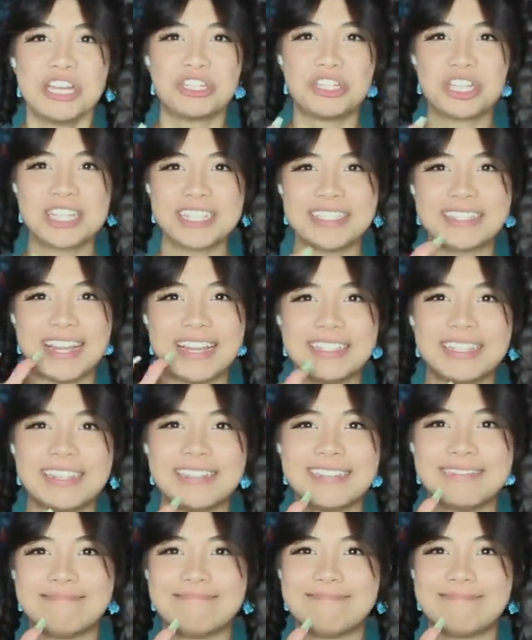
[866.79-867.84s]
She
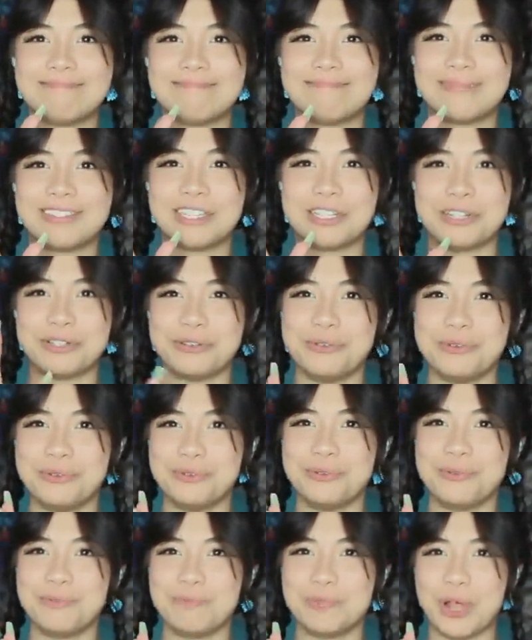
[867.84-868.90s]
consented
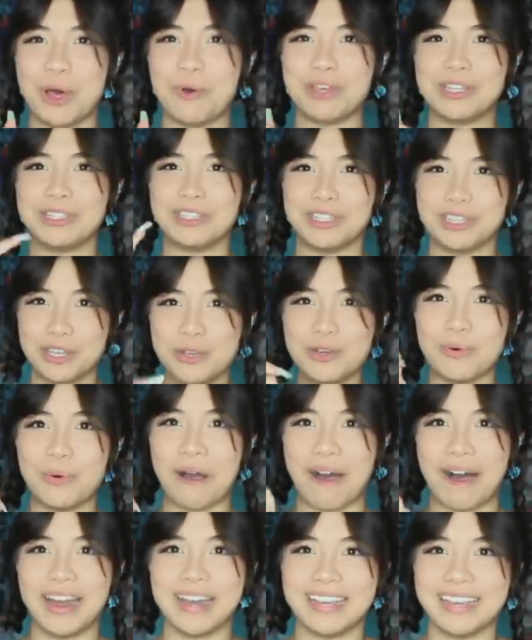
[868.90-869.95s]
to blowing you,
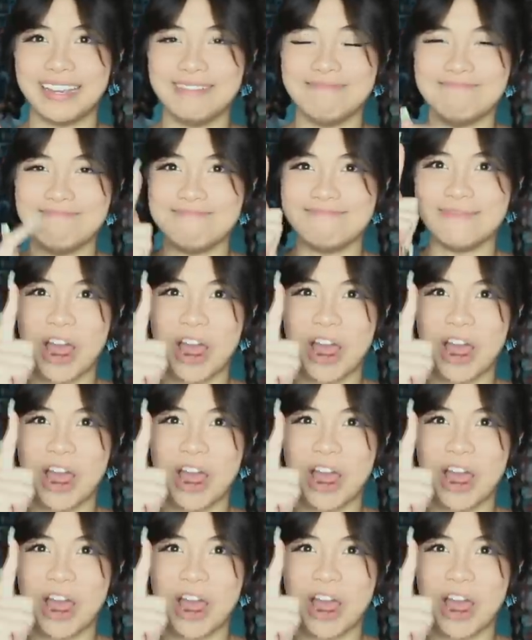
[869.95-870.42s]
hottie,